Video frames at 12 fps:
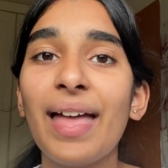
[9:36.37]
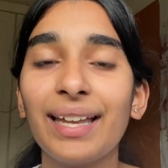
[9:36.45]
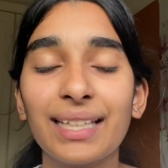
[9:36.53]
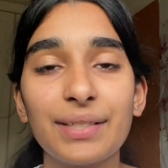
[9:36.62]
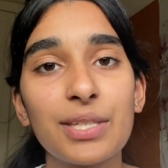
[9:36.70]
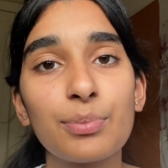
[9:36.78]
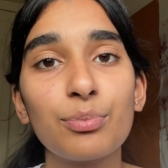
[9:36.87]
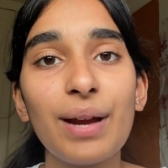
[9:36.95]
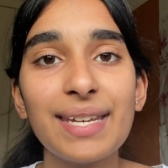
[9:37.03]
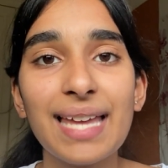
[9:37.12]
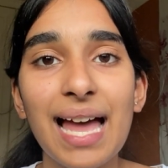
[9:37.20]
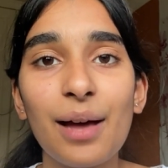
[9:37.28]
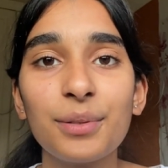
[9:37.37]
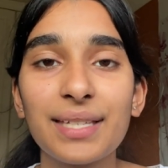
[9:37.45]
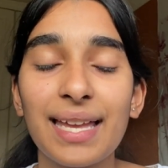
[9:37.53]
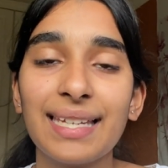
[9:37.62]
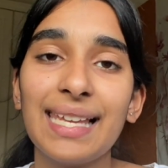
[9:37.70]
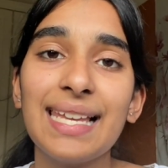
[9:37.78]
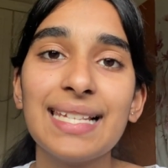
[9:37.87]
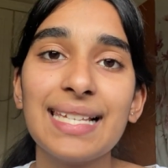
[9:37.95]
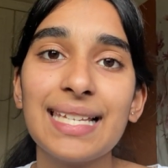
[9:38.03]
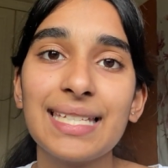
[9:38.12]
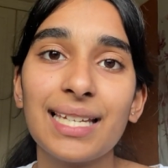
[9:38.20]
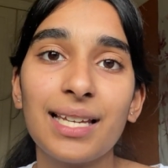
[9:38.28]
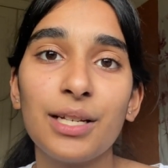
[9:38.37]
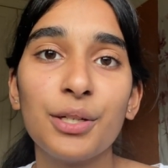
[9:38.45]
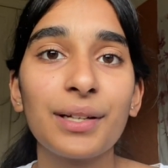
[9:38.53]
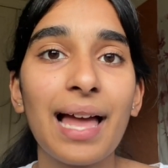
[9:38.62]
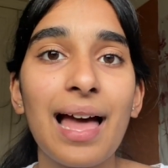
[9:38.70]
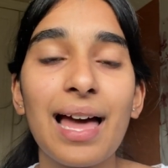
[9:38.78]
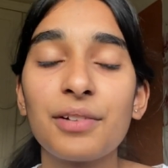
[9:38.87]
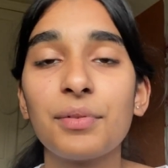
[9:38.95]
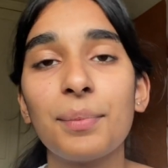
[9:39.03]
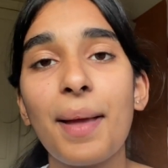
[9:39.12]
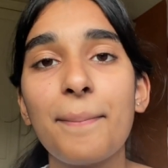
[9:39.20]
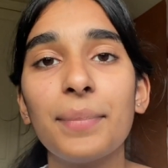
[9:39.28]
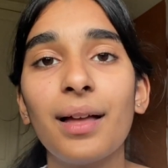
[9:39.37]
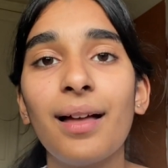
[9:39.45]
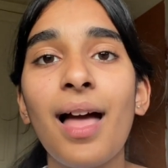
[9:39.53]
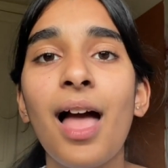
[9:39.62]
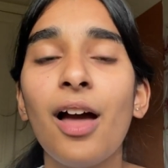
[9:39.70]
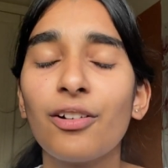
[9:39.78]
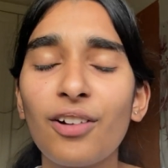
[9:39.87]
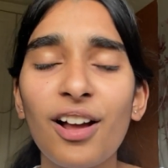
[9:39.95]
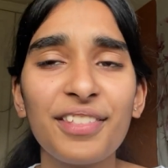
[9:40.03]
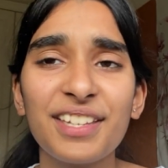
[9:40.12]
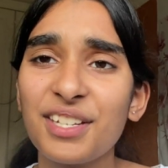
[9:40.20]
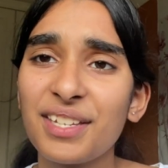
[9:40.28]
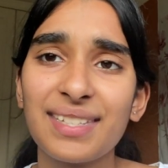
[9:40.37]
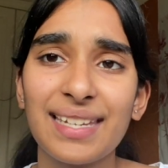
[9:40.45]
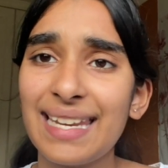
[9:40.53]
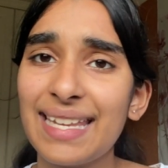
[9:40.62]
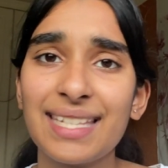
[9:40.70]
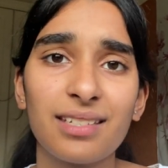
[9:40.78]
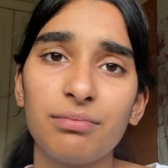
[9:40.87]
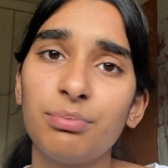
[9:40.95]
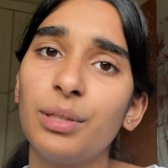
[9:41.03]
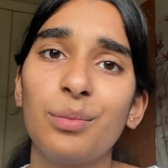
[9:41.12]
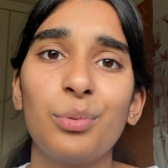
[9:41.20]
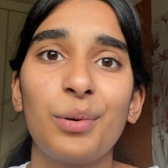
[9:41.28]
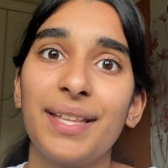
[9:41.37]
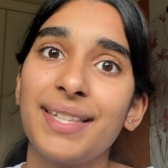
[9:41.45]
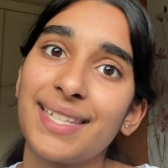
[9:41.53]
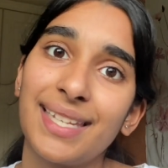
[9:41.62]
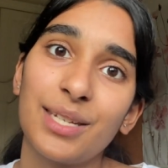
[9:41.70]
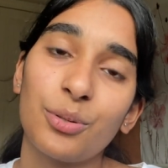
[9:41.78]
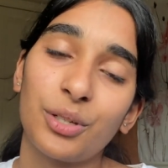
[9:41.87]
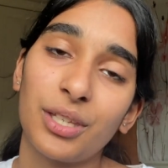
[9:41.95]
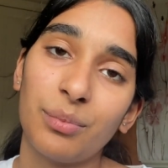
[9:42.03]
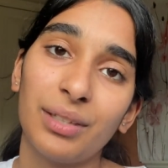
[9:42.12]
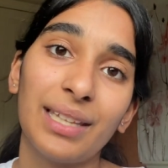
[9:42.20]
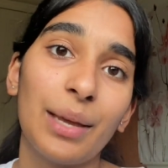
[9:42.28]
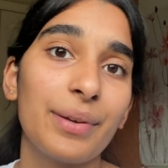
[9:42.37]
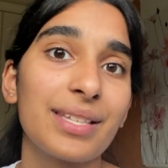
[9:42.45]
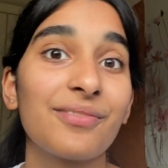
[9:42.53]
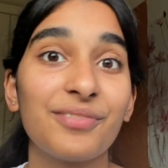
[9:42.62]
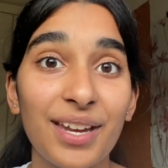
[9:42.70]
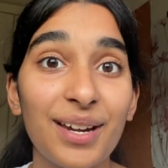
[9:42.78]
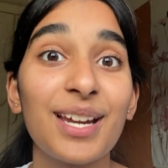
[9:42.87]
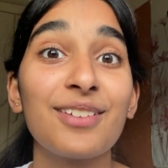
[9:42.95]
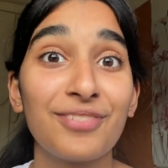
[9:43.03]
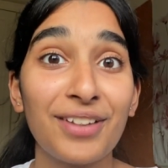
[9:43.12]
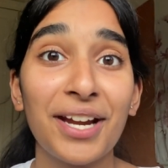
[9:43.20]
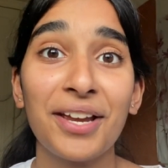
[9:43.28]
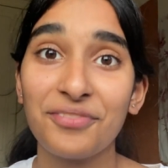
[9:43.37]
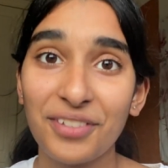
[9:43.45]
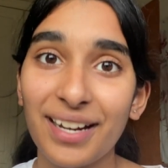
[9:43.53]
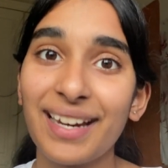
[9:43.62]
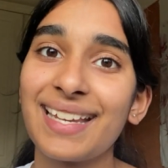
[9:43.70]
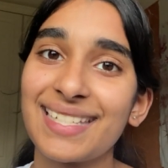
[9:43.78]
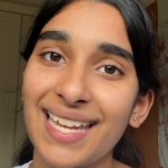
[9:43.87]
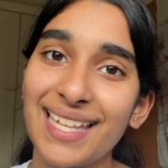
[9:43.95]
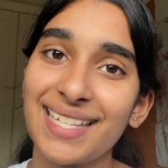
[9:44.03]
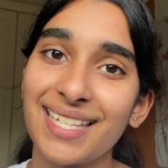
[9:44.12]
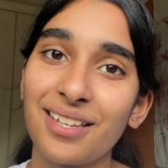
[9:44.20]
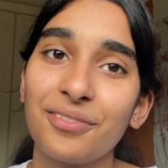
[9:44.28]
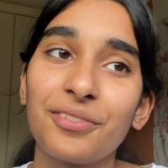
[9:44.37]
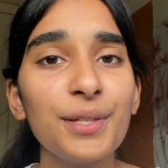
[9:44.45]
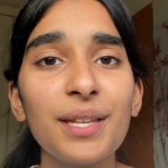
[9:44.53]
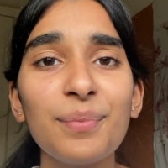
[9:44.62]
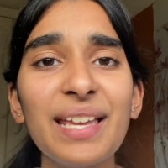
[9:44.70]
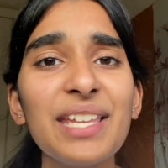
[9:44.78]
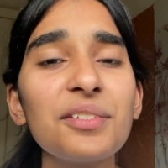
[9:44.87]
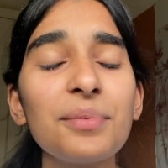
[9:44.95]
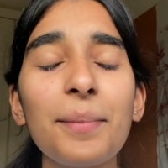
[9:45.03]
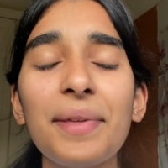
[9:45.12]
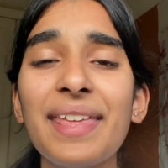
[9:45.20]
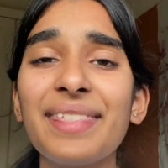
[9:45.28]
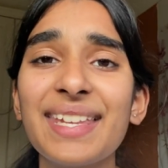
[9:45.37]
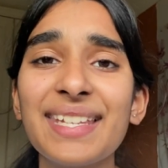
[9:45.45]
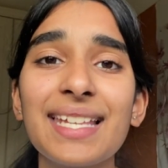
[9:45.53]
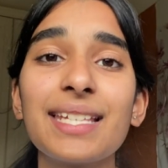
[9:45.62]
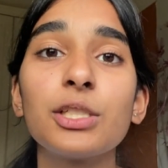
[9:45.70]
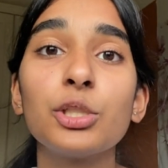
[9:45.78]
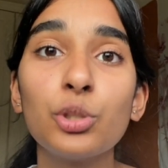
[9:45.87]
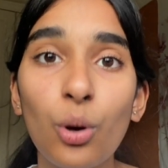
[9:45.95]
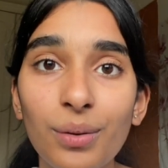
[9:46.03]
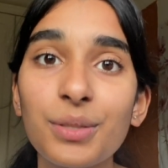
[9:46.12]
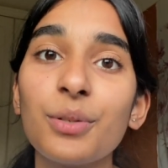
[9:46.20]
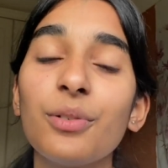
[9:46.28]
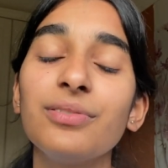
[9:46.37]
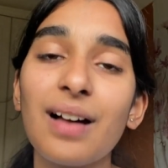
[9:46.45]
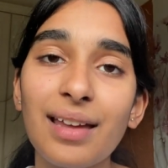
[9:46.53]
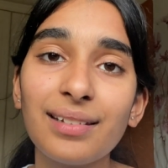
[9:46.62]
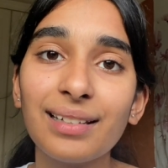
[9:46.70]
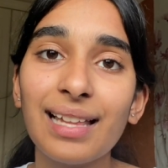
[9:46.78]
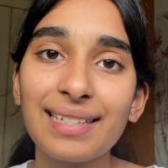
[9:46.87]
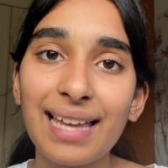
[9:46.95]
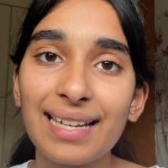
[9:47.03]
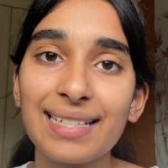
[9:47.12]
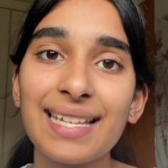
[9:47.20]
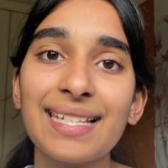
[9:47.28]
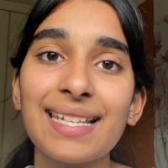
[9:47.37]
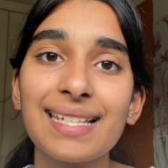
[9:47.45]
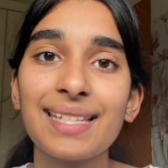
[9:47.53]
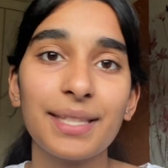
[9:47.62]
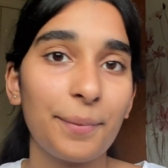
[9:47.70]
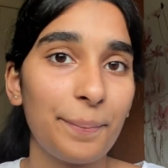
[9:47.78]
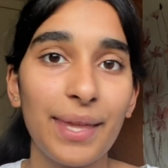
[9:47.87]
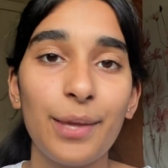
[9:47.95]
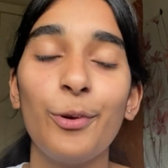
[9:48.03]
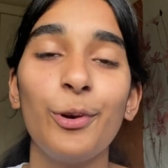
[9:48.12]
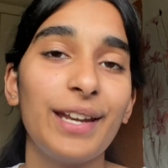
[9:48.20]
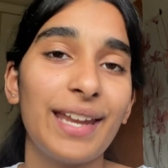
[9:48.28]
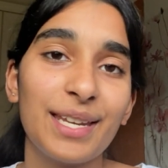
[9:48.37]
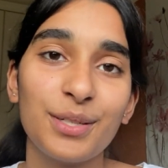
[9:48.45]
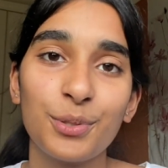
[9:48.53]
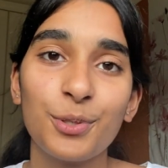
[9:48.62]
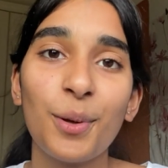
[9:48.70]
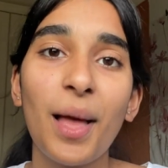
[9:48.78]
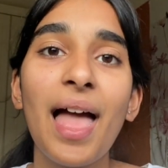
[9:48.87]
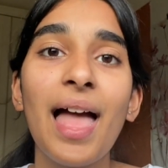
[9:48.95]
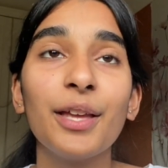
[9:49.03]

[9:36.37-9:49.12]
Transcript: kind of spread out and easy to look at and remember, rather than just a list of bullet points in a document that was very, very, very extensive. So please remember that this is not your final analysis, this isn't the be all and end all.